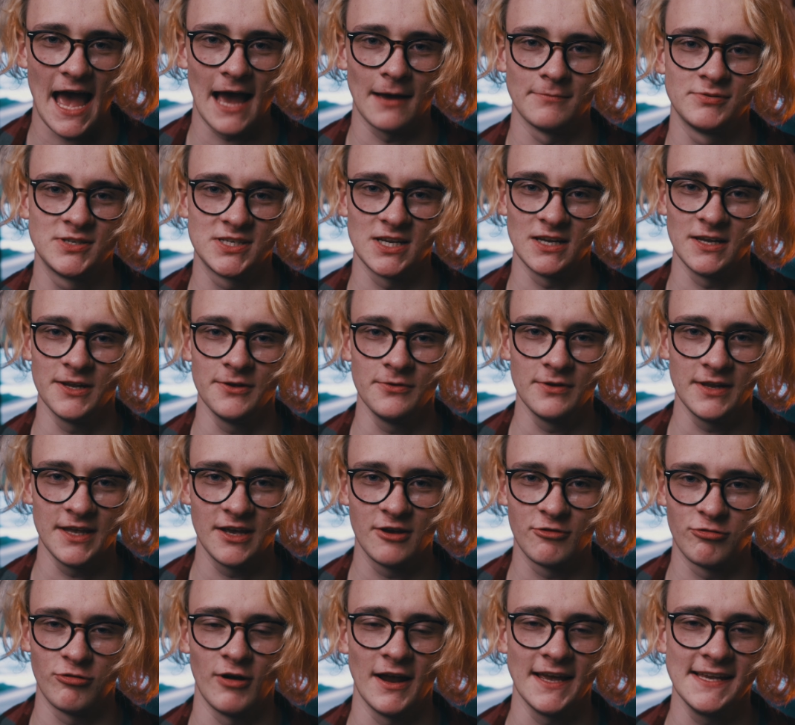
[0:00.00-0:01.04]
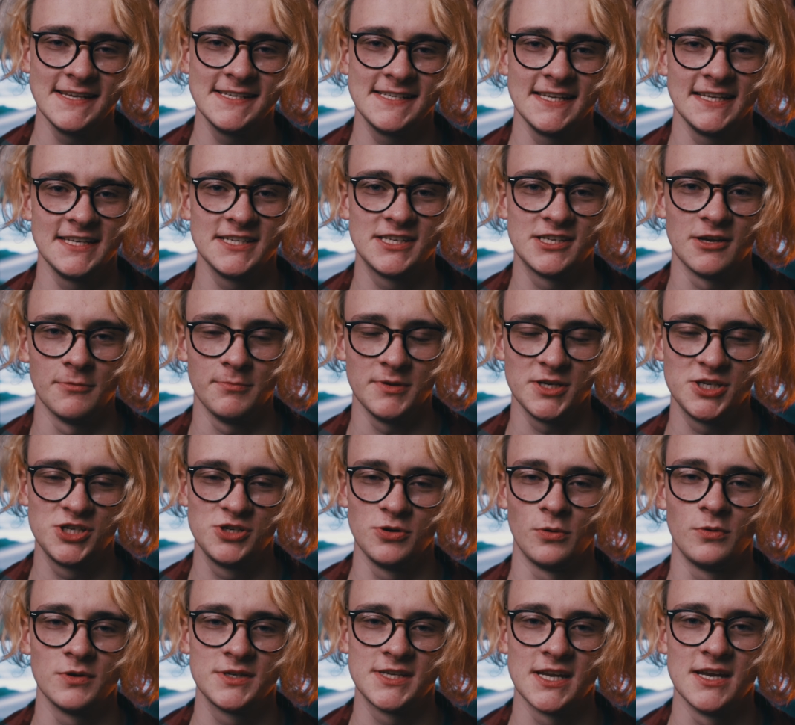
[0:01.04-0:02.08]
absolutely crazy, so be
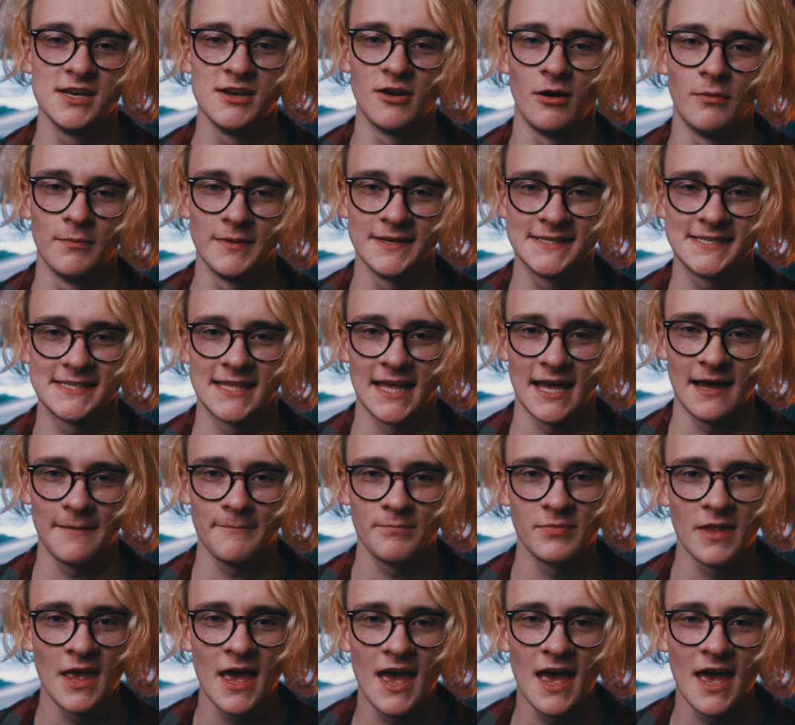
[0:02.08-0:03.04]
sure to not miss that.